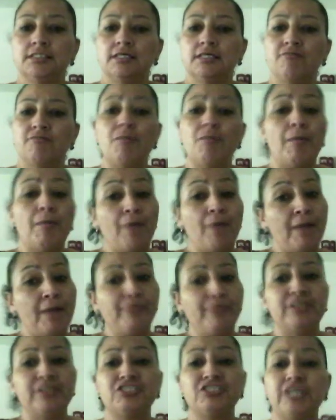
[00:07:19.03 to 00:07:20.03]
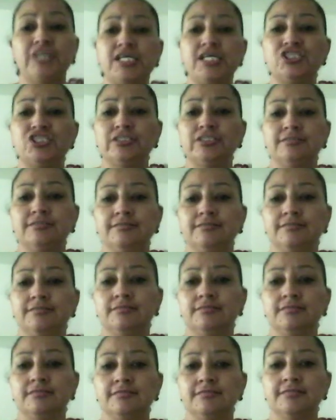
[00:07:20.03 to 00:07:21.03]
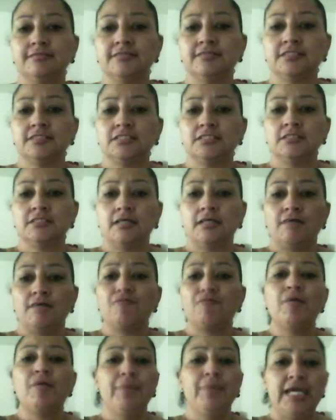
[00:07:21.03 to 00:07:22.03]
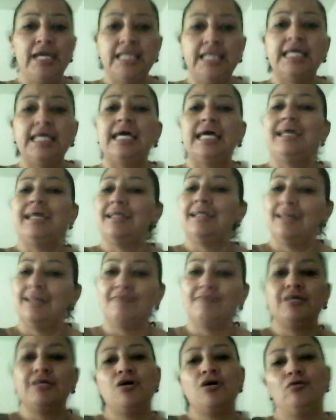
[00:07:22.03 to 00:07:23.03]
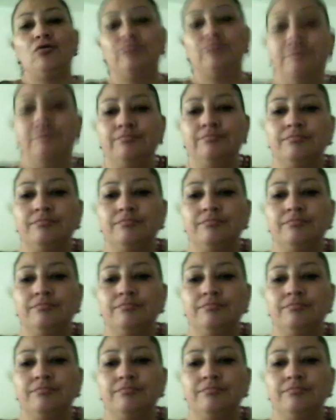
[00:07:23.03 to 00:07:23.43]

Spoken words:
from a proper education, from being in a loving home.